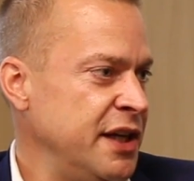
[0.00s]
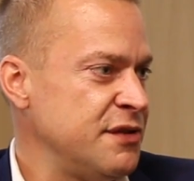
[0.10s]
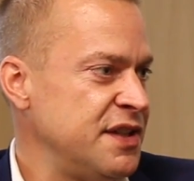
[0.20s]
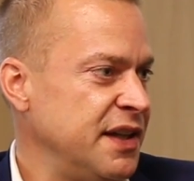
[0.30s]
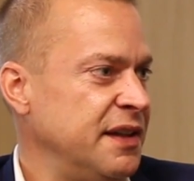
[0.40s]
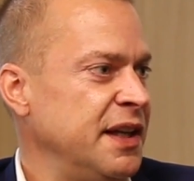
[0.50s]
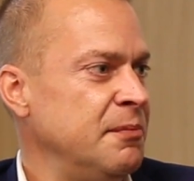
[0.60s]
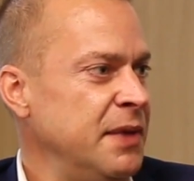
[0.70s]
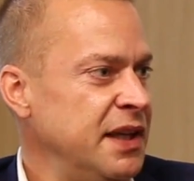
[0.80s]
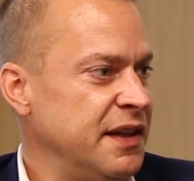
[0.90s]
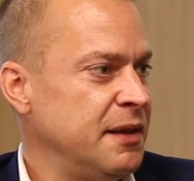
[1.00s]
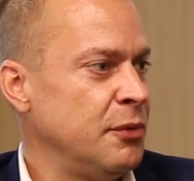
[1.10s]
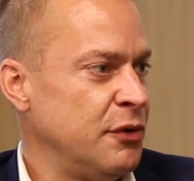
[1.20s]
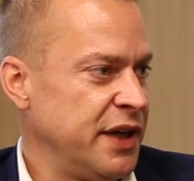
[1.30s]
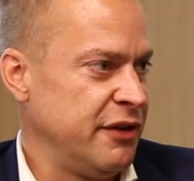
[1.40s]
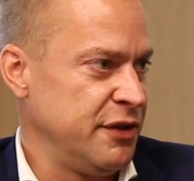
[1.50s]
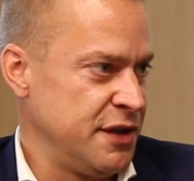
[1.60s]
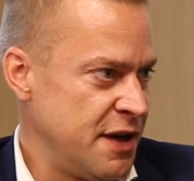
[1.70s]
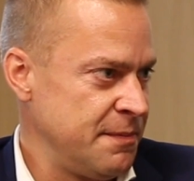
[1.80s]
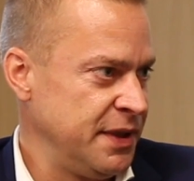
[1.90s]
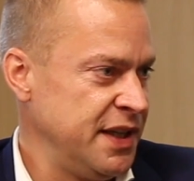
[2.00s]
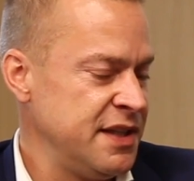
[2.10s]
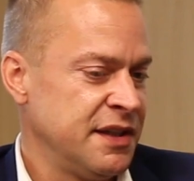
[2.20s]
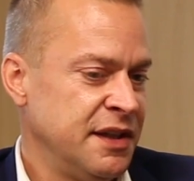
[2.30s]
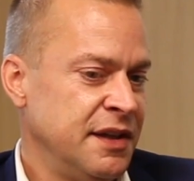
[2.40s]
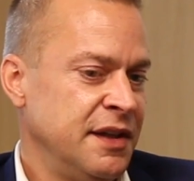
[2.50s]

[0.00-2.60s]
interested in meeting Bulgarian companies,